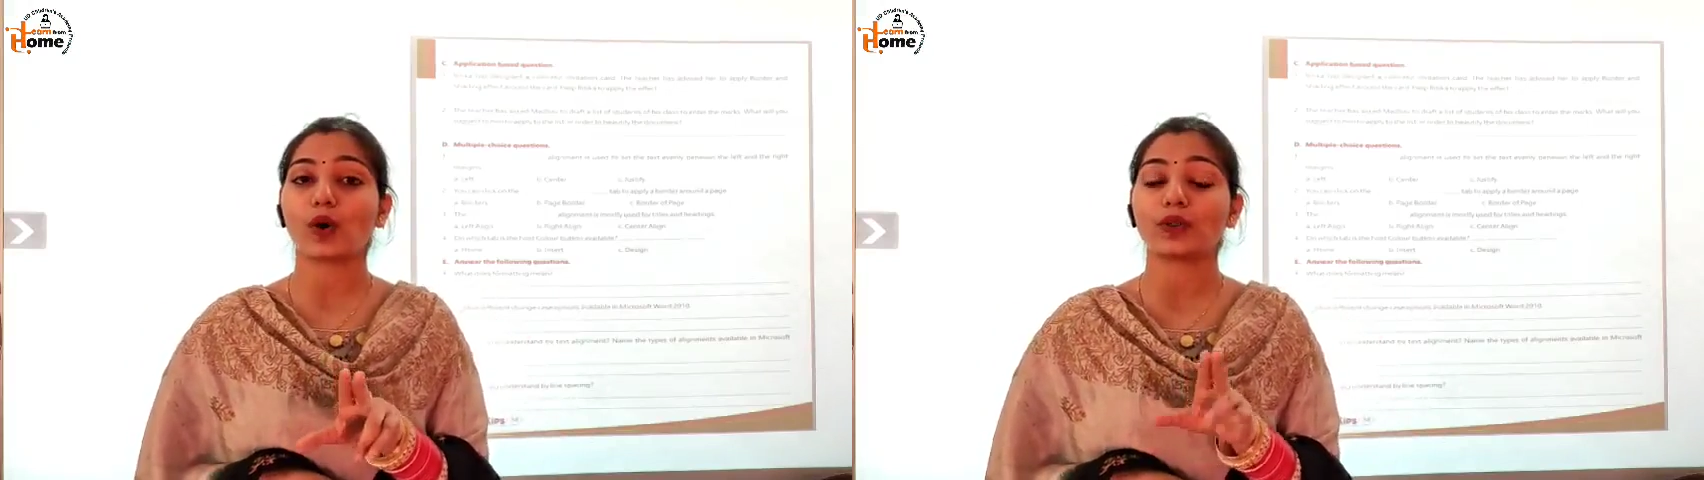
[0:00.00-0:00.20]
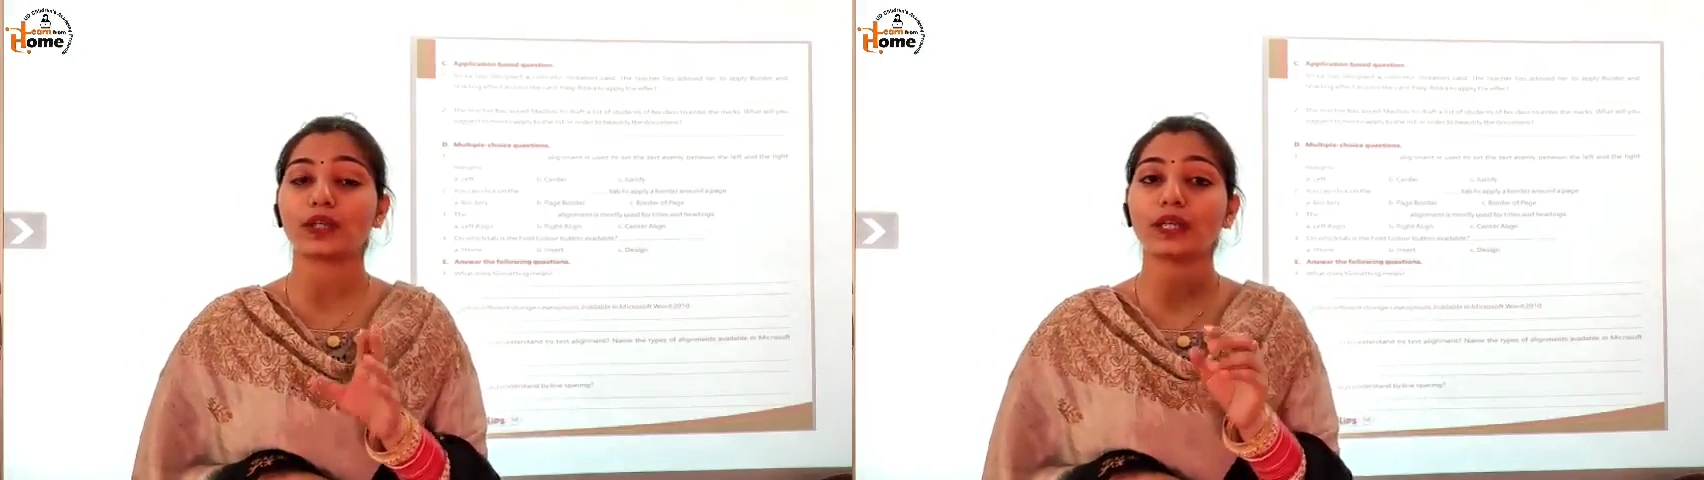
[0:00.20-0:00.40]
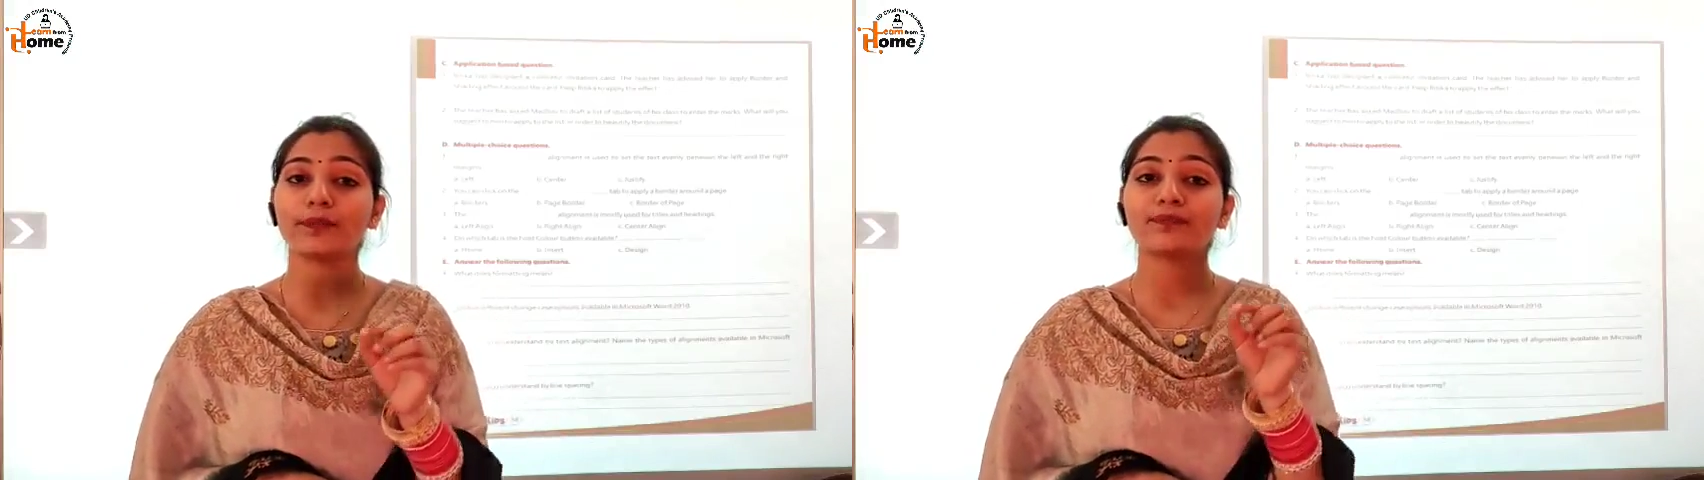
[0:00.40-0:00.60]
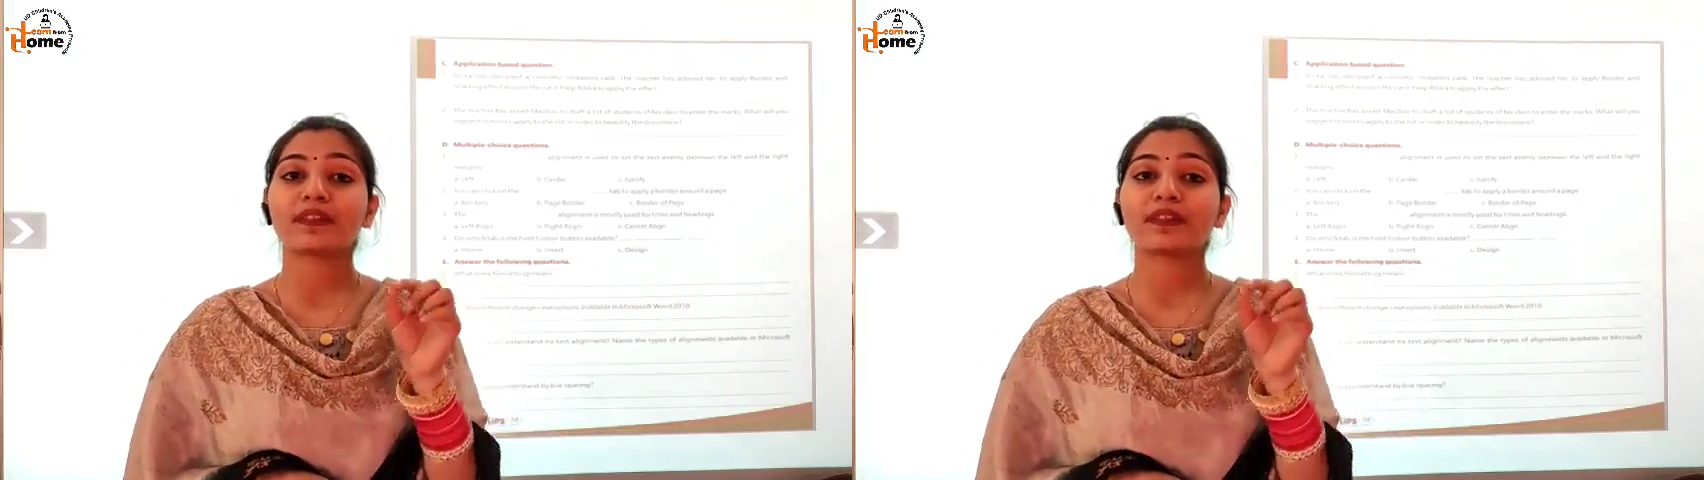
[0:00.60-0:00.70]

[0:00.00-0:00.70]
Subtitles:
on the